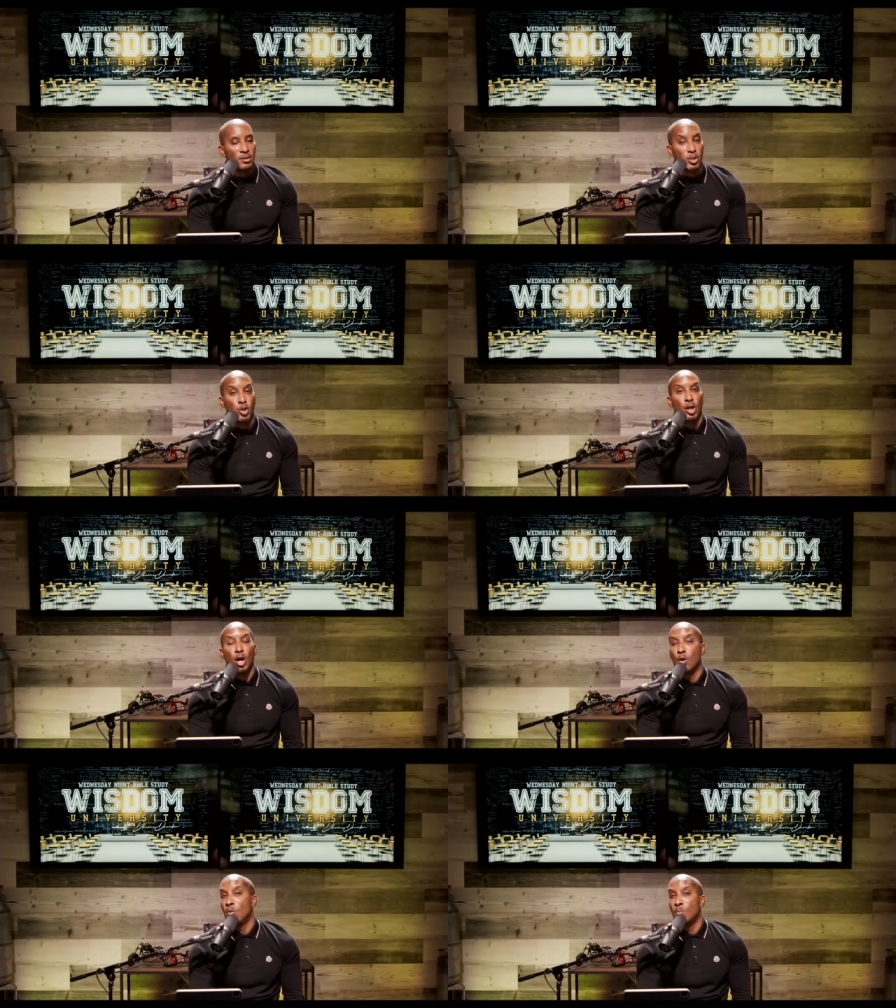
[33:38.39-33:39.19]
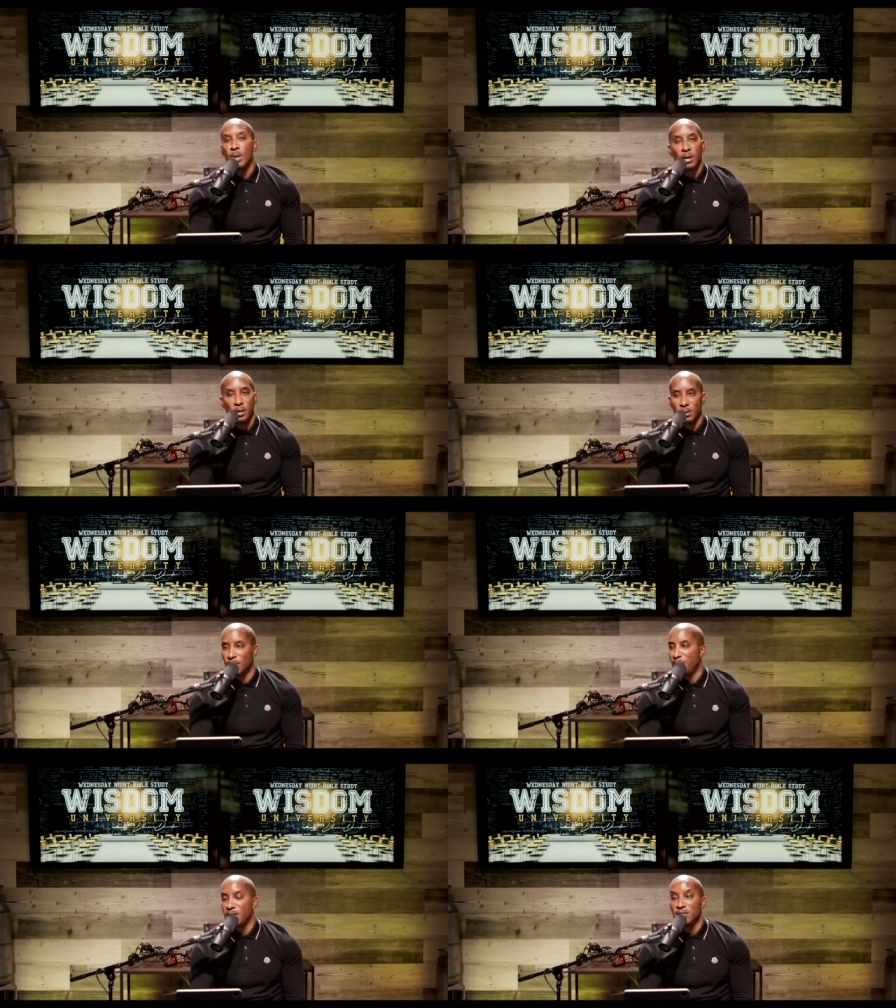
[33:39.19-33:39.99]
shalom,
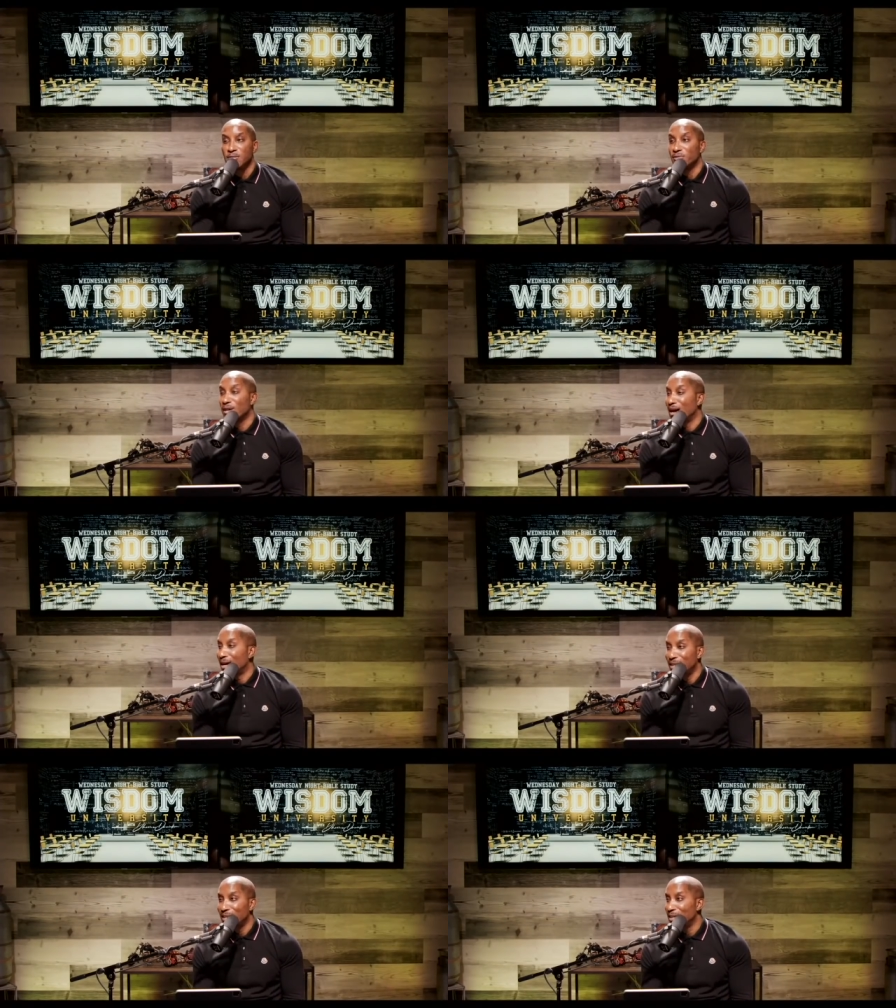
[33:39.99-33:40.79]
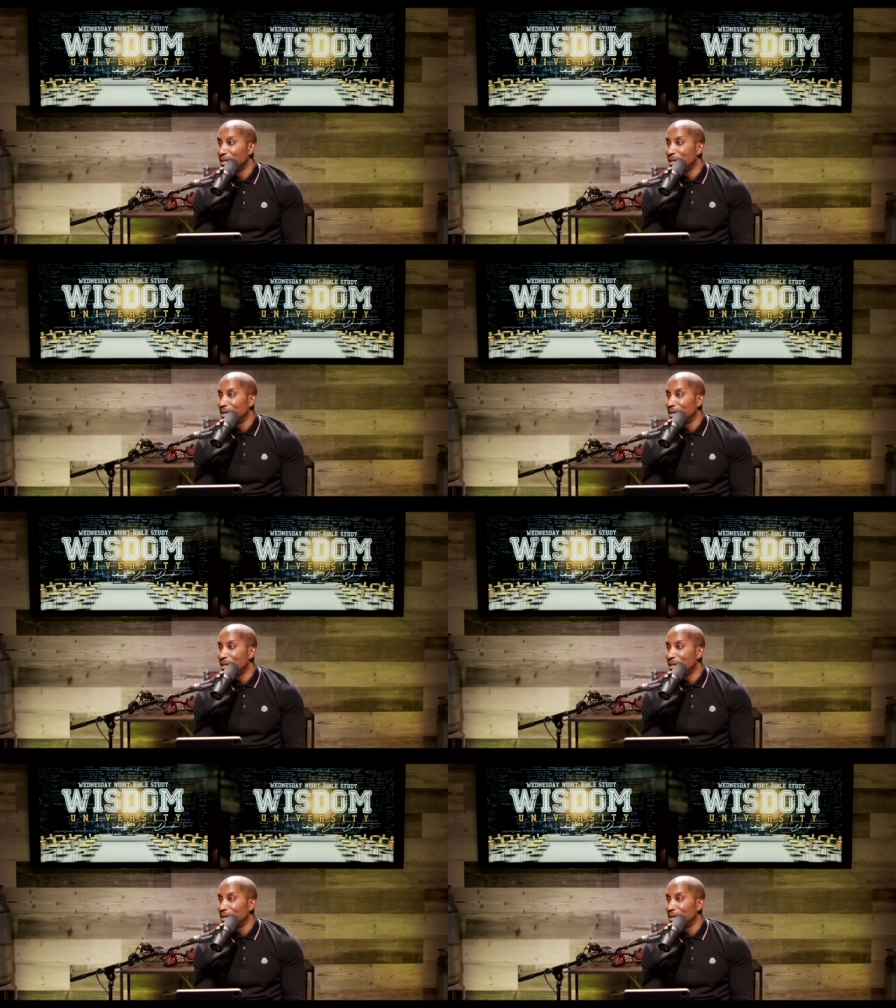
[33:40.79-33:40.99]
the peace of God.